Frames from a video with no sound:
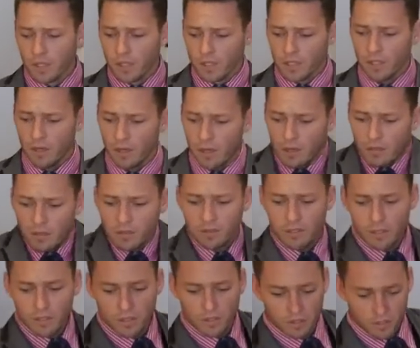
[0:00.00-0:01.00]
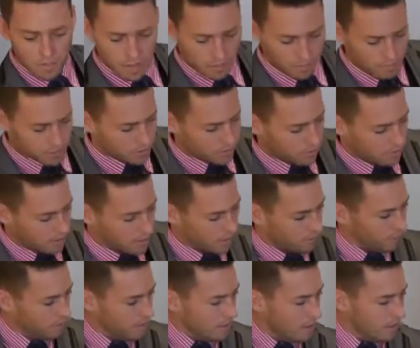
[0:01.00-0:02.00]
So I'll continue to make my drink
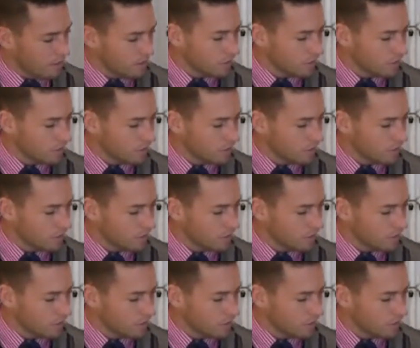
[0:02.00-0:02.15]
over here.